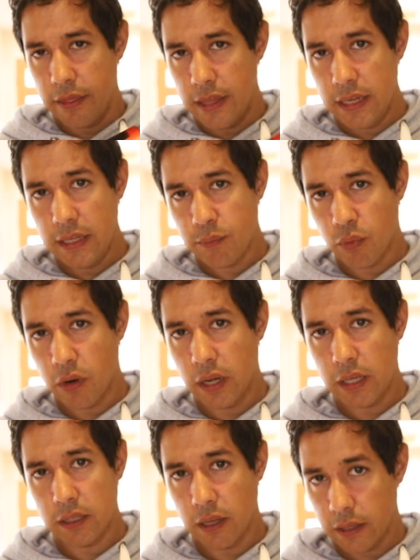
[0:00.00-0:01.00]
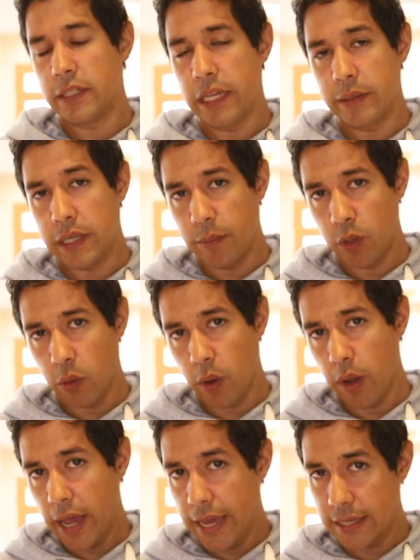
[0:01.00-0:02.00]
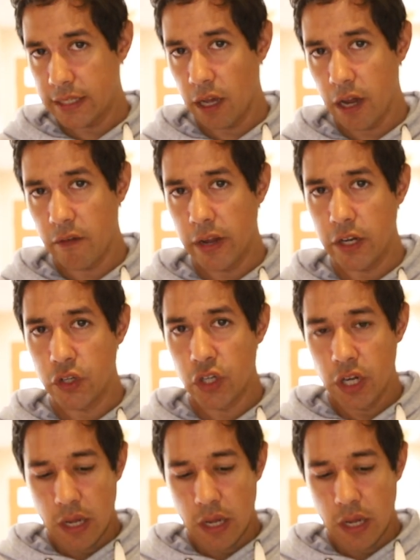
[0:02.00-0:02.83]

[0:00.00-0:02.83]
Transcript: these products, like ZWO ASI range,